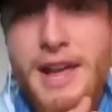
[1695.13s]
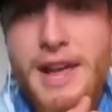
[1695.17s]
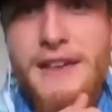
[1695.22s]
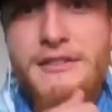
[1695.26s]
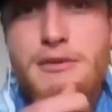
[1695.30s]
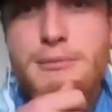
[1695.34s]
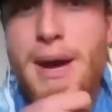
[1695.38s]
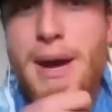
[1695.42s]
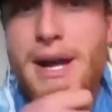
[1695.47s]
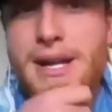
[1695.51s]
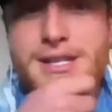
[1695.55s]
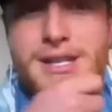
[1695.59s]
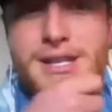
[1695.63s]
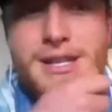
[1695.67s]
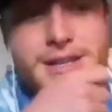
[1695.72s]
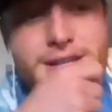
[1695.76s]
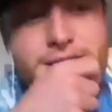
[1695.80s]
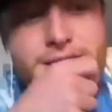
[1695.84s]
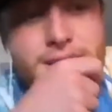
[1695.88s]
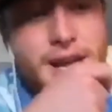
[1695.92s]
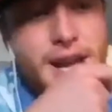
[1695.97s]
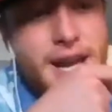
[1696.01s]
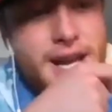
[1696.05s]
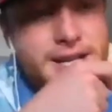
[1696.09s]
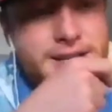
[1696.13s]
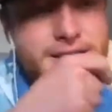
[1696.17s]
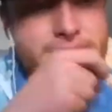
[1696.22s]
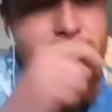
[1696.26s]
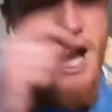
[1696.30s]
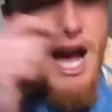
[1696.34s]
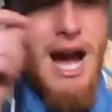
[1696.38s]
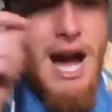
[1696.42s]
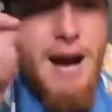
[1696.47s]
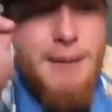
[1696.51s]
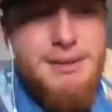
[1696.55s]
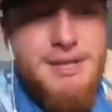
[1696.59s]
of Pets is a
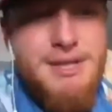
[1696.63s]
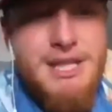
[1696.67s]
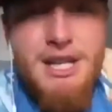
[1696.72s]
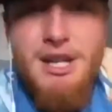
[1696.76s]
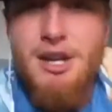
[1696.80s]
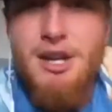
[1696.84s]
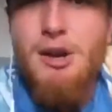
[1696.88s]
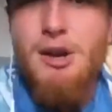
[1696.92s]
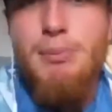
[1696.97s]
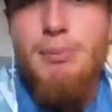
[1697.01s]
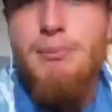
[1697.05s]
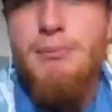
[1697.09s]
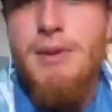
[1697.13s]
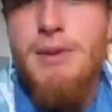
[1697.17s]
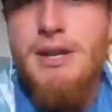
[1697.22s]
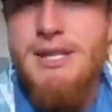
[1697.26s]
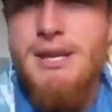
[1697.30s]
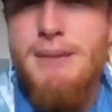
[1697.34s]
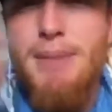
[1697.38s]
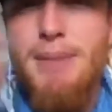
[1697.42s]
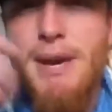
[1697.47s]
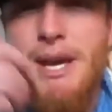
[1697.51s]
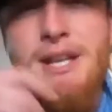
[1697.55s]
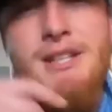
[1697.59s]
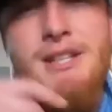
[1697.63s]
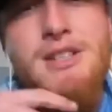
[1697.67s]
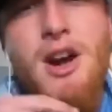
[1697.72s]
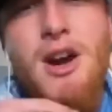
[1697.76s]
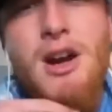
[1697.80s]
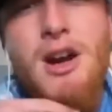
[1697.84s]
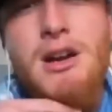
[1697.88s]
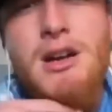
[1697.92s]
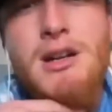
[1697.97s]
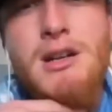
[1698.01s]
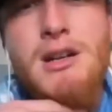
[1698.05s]
top tier. Is it Pixar?